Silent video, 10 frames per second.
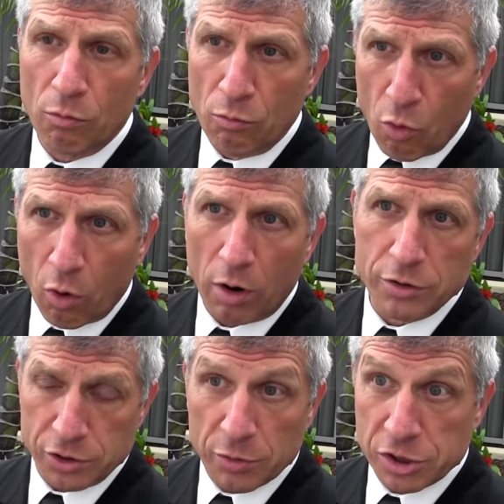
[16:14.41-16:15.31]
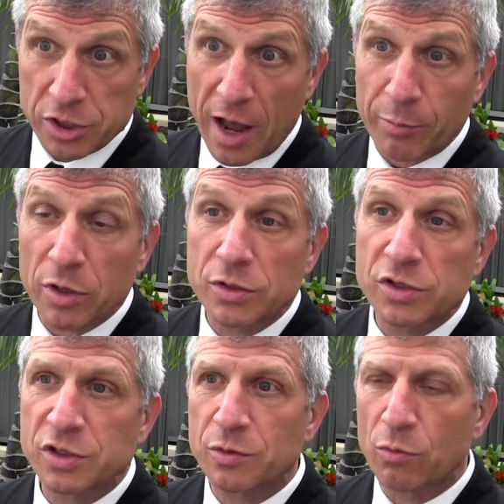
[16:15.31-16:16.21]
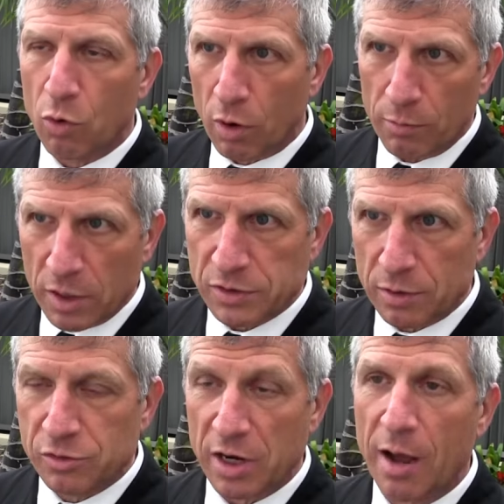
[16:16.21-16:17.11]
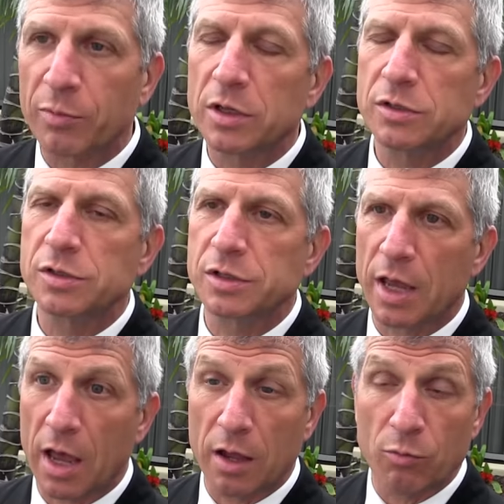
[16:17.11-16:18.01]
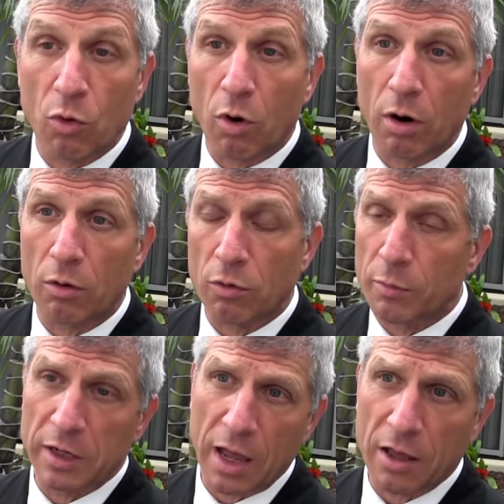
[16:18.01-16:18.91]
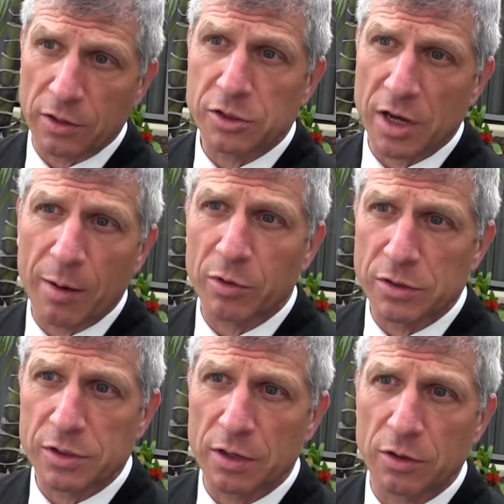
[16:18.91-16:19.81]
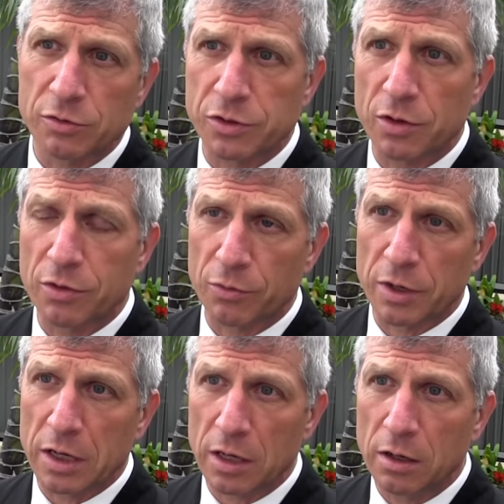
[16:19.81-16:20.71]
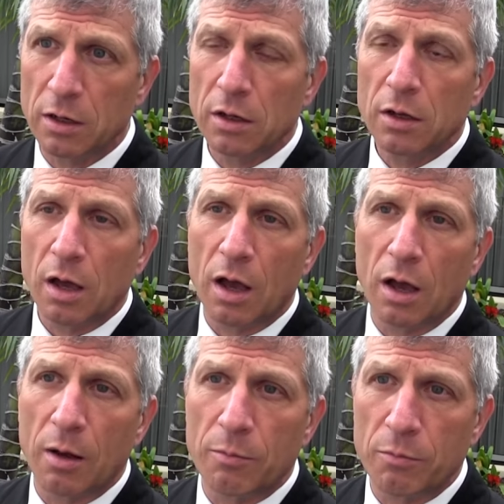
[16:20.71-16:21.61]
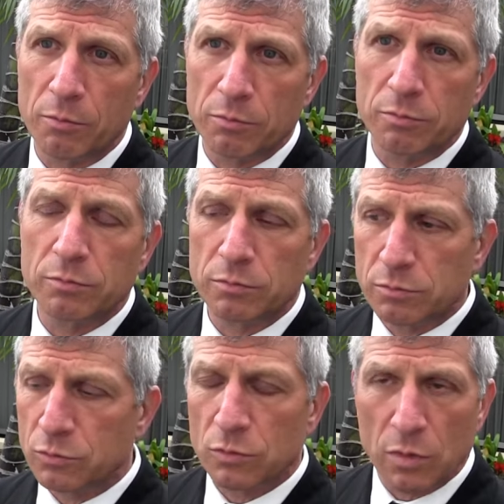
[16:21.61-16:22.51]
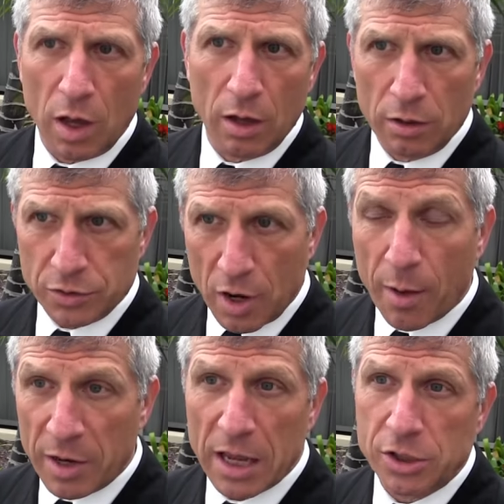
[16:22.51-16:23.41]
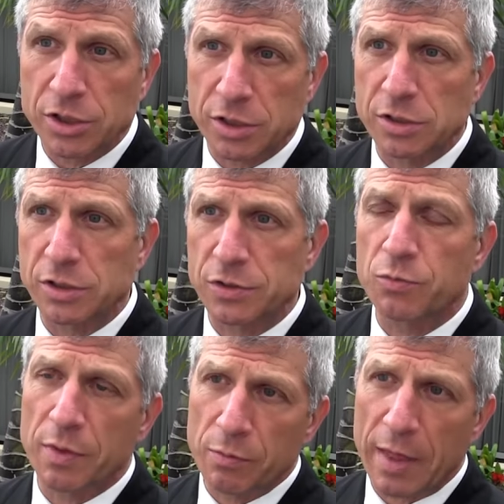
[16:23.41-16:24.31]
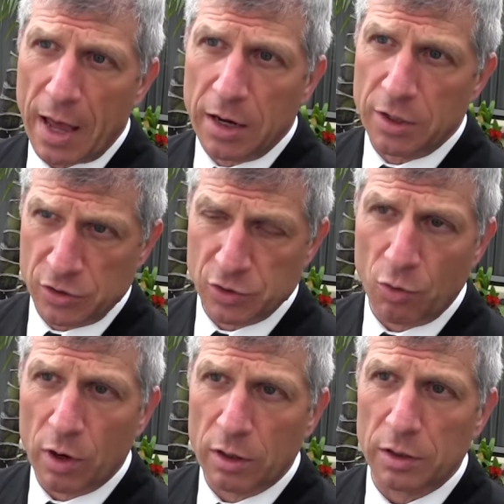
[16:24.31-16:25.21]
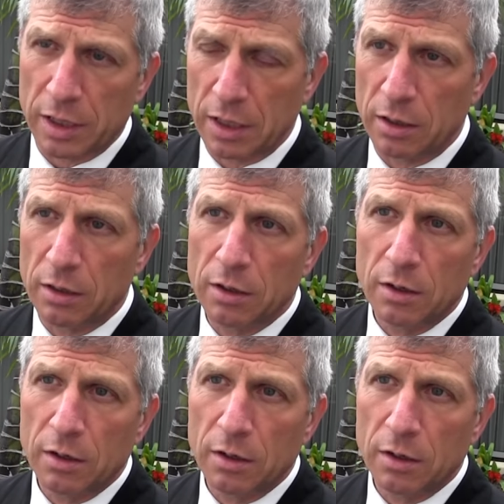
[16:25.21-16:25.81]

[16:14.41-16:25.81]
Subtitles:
more Jewish chaplains, more Muslim chaplains, and more Roman Catholic chaplains. Those are the three denominations that historically